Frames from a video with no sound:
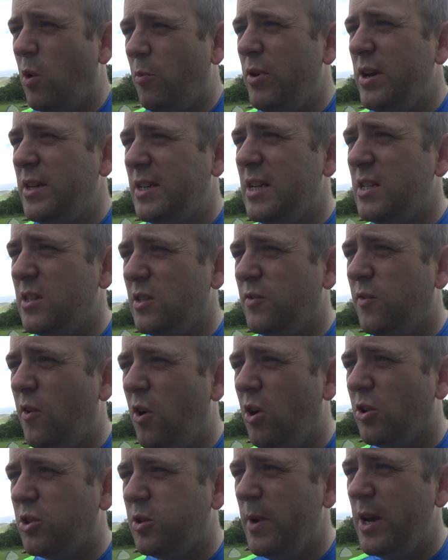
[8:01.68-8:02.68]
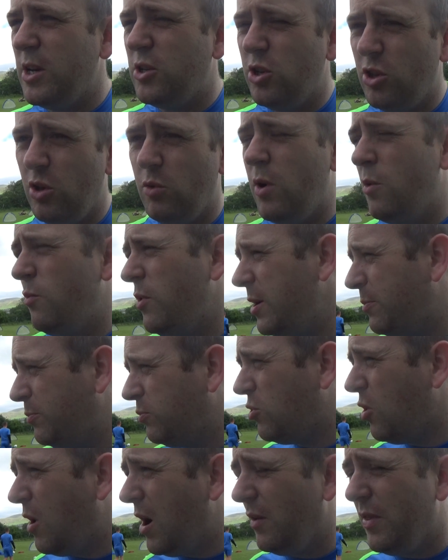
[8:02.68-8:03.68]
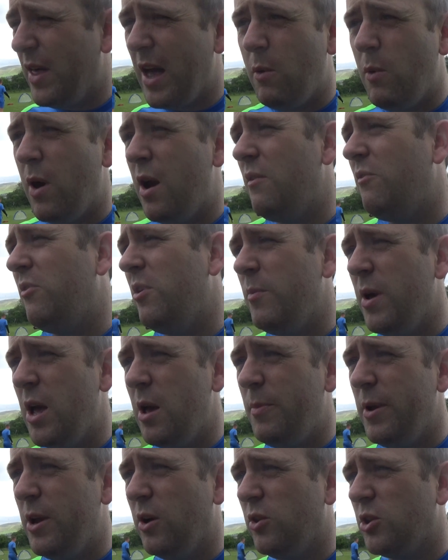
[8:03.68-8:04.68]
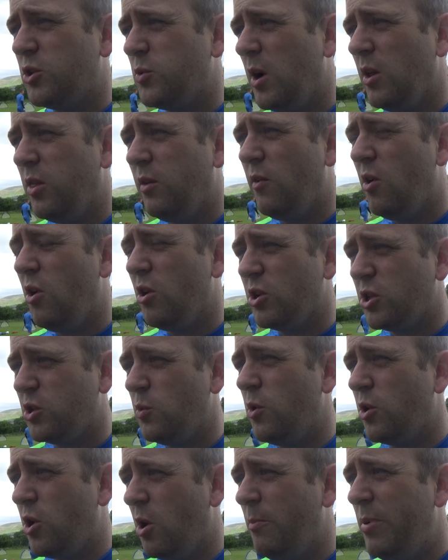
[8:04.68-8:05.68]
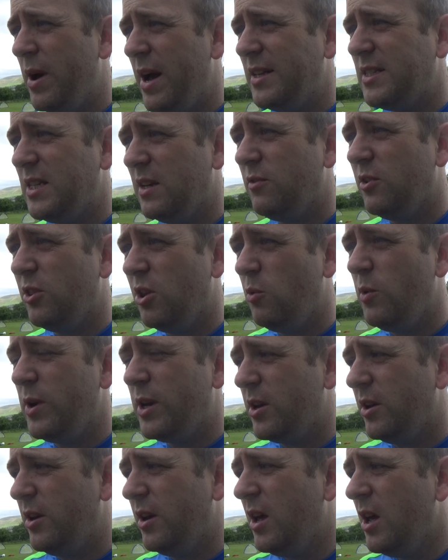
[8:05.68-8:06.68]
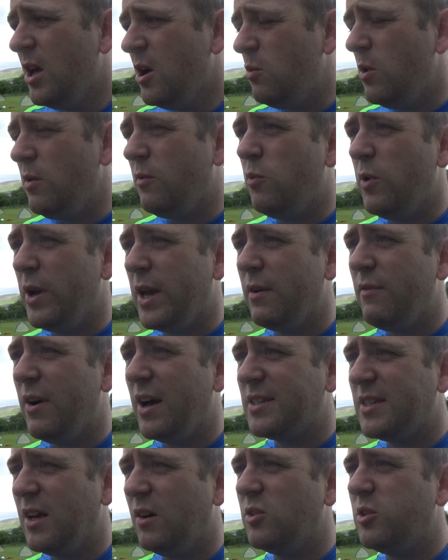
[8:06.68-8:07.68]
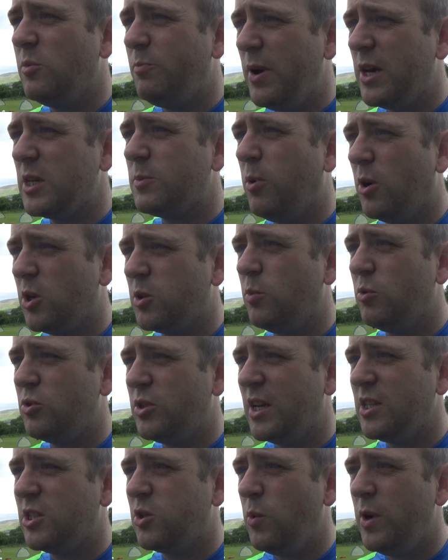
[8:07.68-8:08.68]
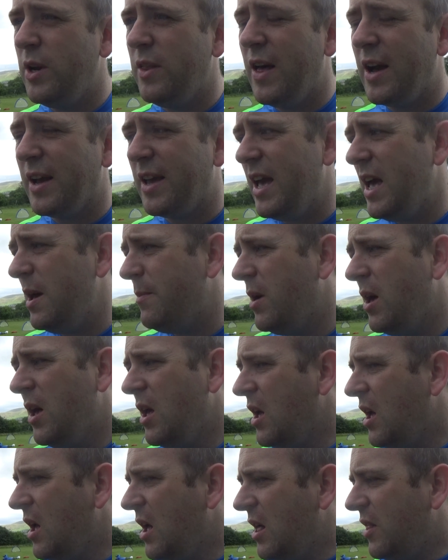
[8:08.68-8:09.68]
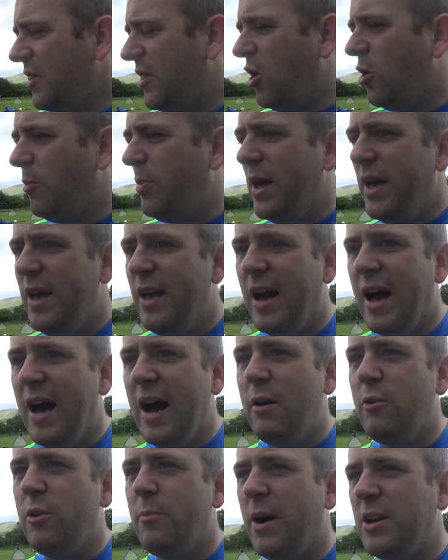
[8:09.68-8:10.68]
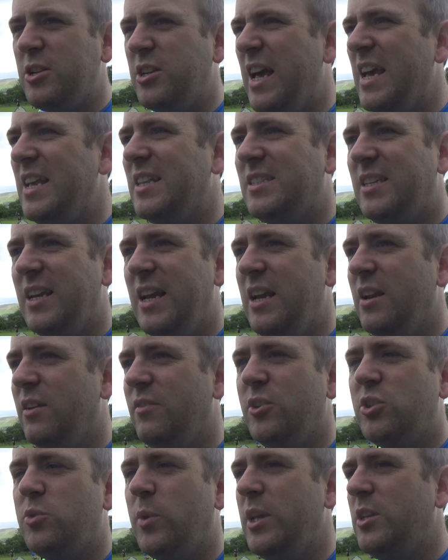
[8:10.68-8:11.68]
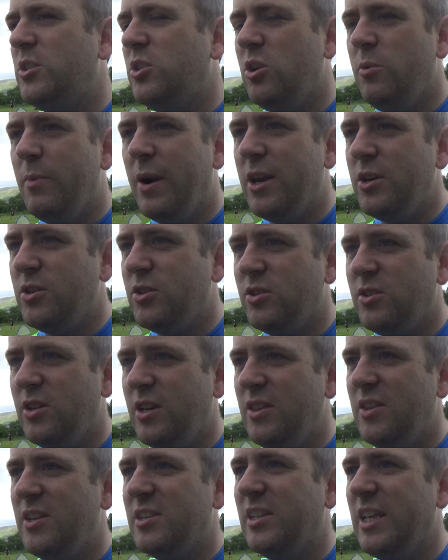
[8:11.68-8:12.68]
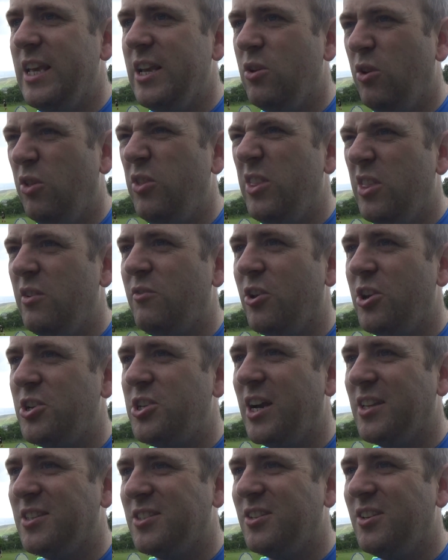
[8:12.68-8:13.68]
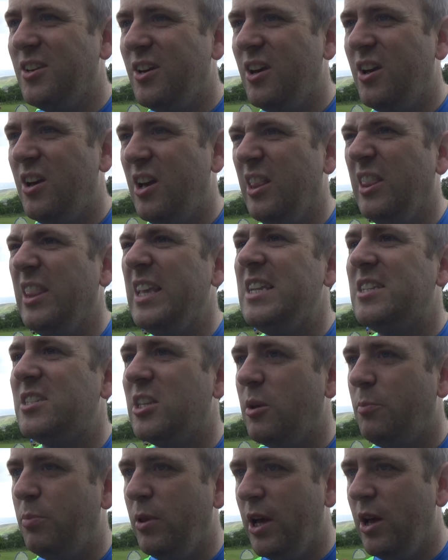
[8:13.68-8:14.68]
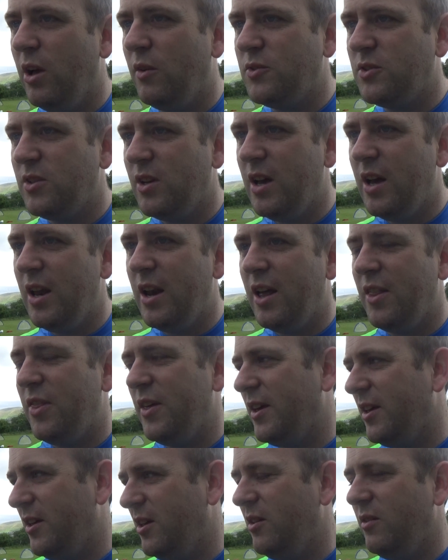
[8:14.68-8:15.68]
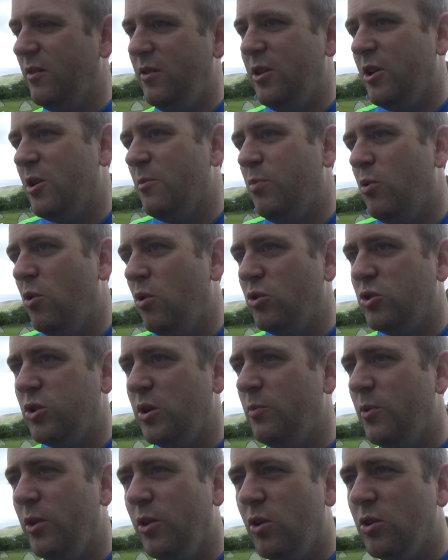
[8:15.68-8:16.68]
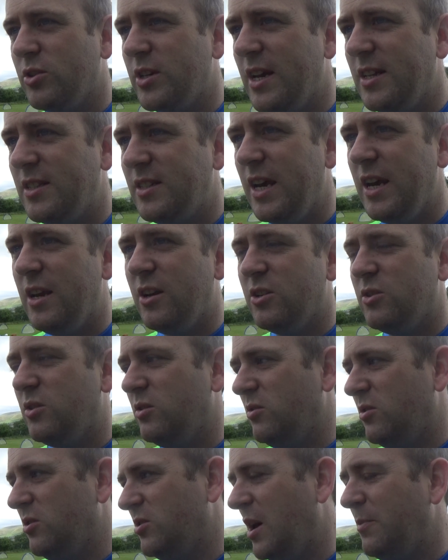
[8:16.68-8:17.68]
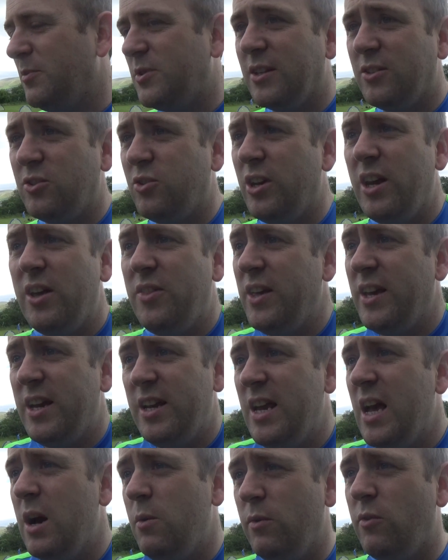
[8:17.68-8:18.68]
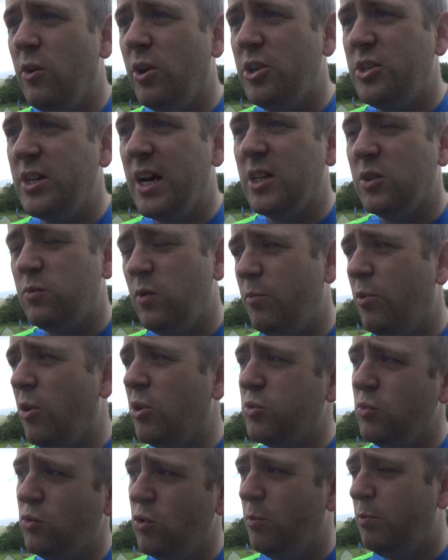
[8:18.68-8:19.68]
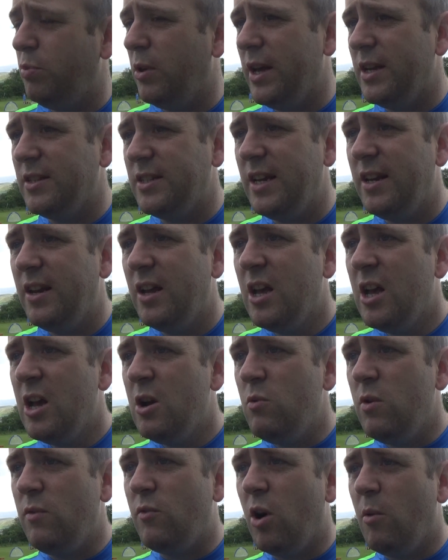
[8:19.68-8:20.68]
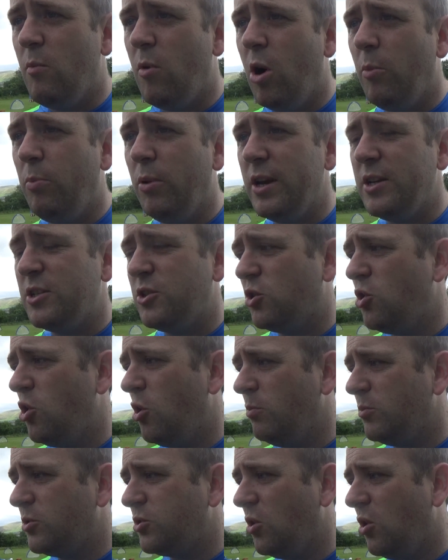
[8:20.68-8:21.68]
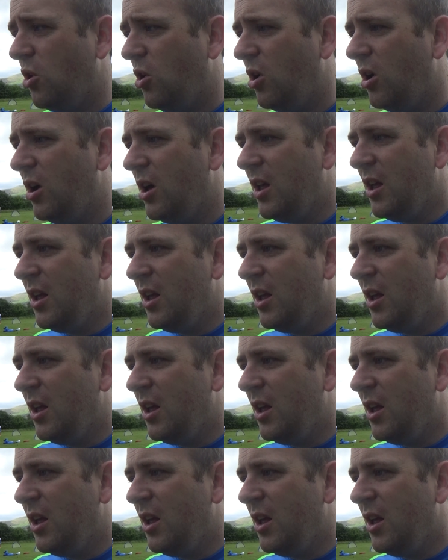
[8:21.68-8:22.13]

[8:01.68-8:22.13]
what pre-season's for, to make sure that when we go out there, wherever it may be on the 12th of August, that we're competitive and that we give ourselves the best possible chance of winning that game. There'll be, I would imagine, 18 of the 22 managers in this league will think they've got a chance, at least at the playoffs, and I think you can put us in with those 18, because I'm still here thinking, yeah, we've got a chance. We've brought some good players in, we've got more players to come, so